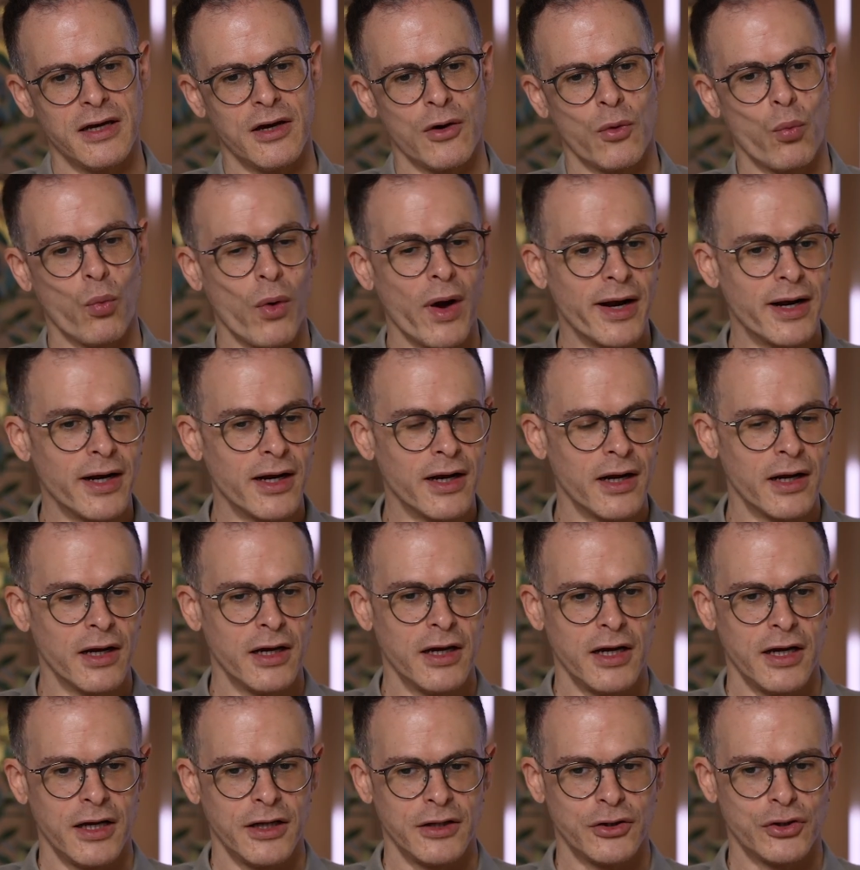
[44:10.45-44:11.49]
when
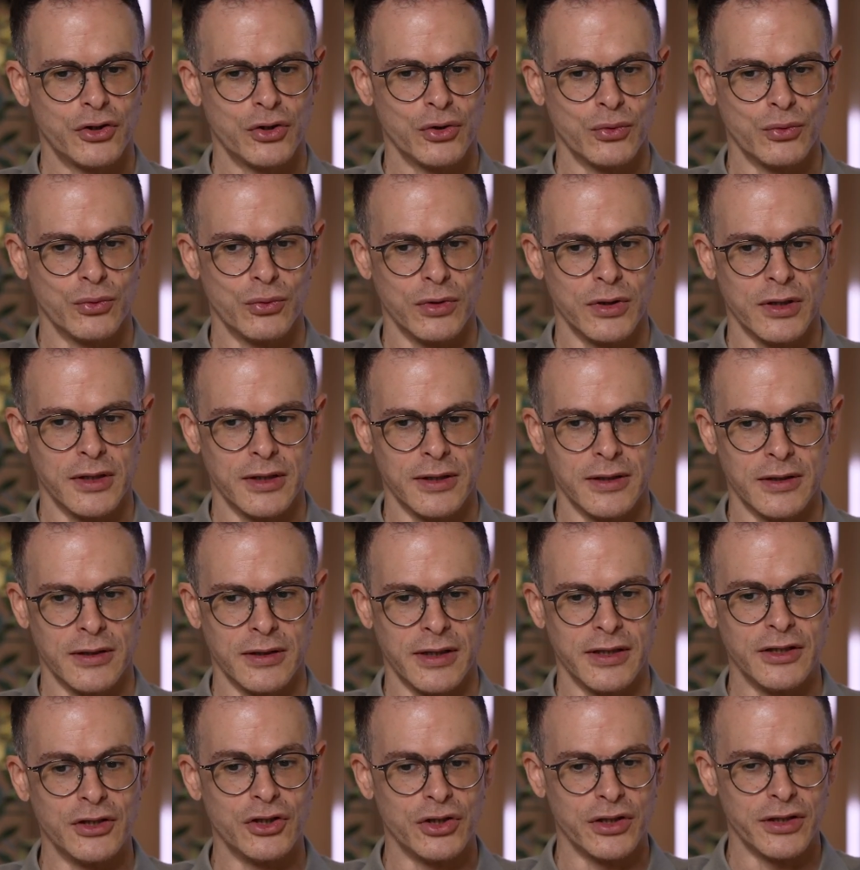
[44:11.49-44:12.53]
to
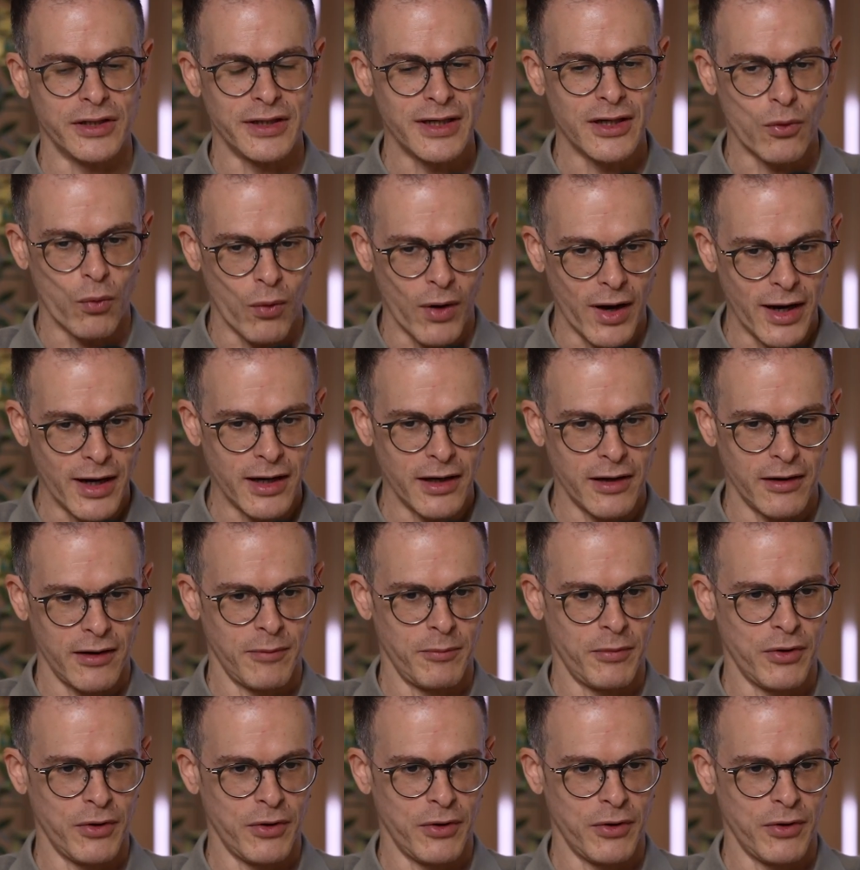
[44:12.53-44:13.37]
engineer well,